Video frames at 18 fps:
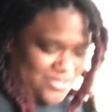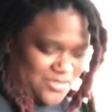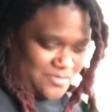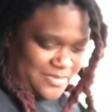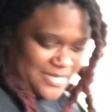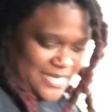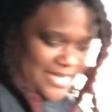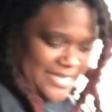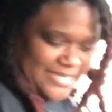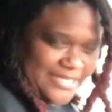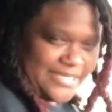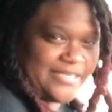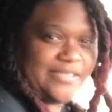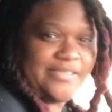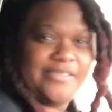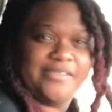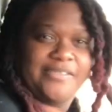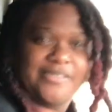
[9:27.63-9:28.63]
to do me like
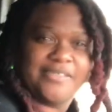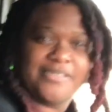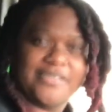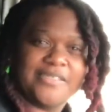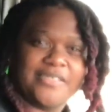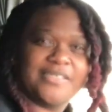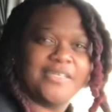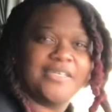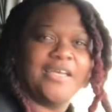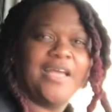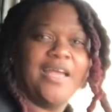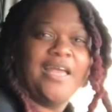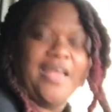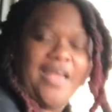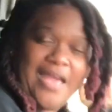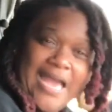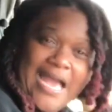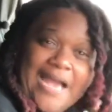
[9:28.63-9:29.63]
that.
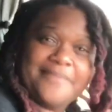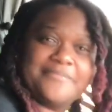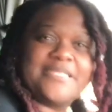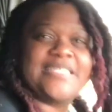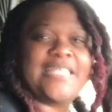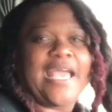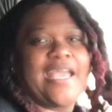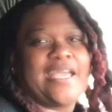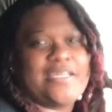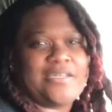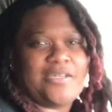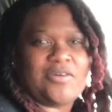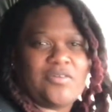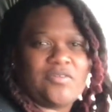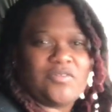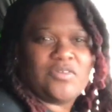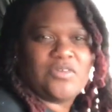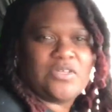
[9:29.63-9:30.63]
I'm saying
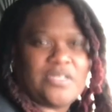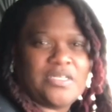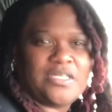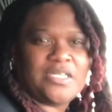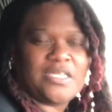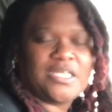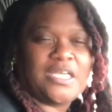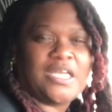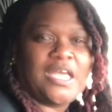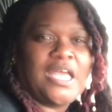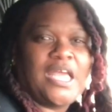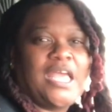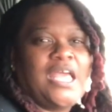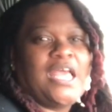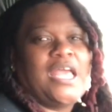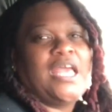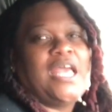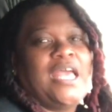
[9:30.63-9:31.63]
though.
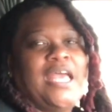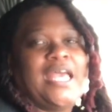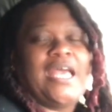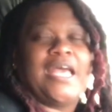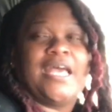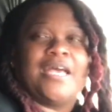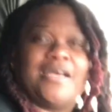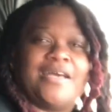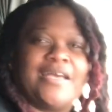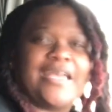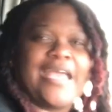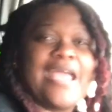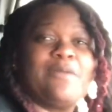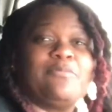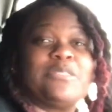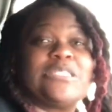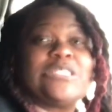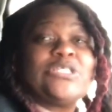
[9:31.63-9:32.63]
Two dollars.
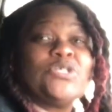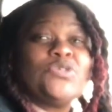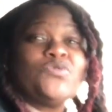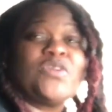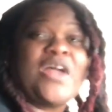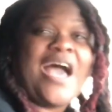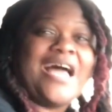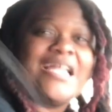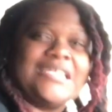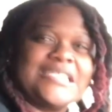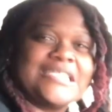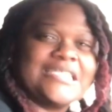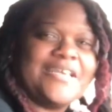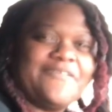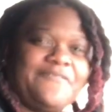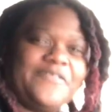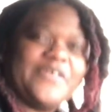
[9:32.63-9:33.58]
It was two dollars and